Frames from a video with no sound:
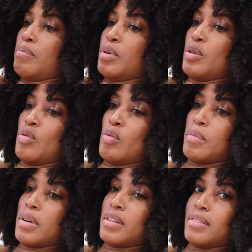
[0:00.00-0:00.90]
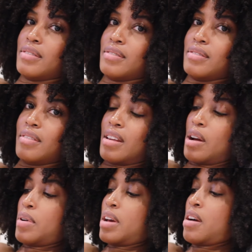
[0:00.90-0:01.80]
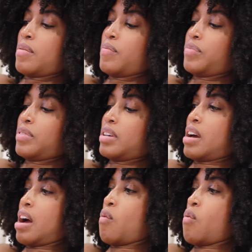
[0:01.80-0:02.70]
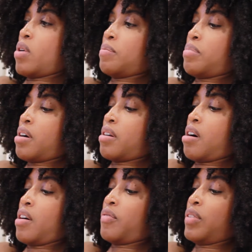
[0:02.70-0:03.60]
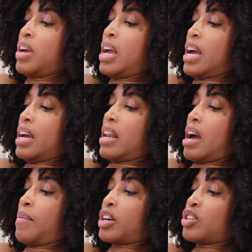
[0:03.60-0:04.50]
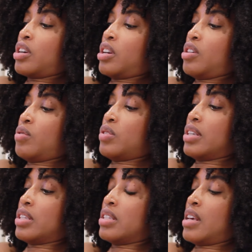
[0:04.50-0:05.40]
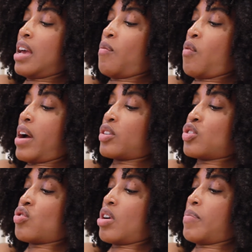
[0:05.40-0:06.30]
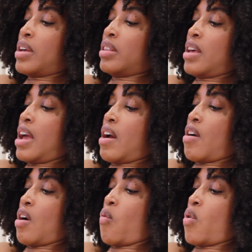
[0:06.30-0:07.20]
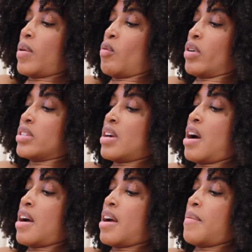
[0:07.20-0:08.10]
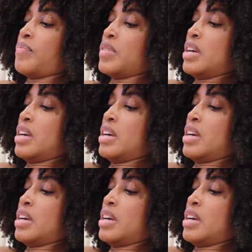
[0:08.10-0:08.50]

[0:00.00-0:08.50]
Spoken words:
boom. There we go. Got one part off. And now I'm actually going to use the same wax strip in the area one more time